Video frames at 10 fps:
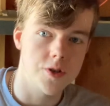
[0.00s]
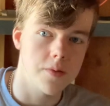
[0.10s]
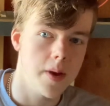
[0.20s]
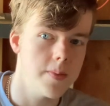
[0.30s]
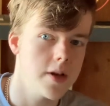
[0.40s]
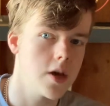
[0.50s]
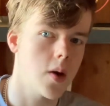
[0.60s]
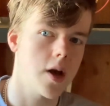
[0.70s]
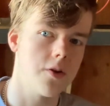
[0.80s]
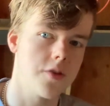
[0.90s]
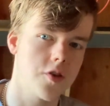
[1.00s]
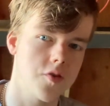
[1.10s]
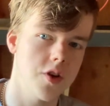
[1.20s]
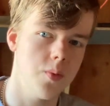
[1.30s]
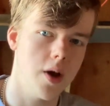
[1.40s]
maybe to go out on the
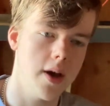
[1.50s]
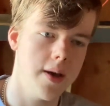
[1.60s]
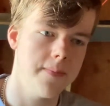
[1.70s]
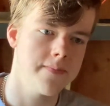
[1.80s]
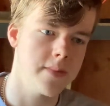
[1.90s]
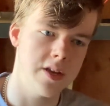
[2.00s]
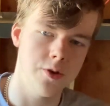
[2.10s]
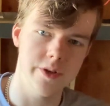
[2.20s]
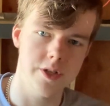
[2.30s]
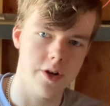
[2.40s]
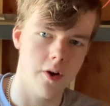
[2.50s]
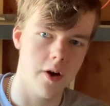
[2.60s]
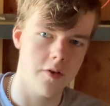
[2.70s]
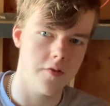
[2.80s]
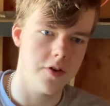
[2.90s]
Greenway and do a cigarette
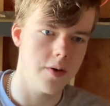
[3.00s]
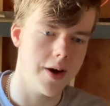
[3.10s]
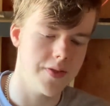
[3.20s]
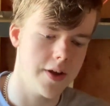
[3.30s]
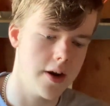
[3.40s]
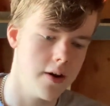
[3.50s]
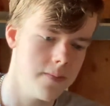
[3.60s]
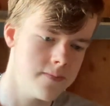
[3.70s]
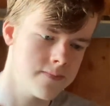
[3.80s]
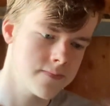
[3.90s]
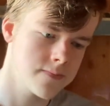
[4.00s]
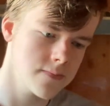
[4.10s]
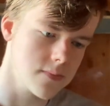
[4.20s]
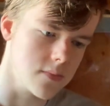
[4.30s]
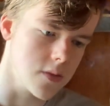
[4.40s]
review out there
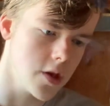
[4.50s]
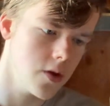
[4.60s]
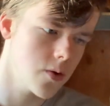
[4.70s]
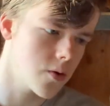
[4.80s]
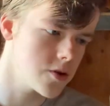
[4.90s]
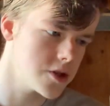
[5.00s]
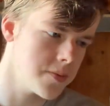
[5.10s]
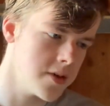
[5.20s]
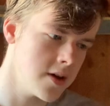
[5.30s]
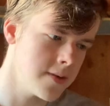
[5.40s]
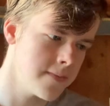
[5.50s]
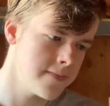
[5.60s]
or something.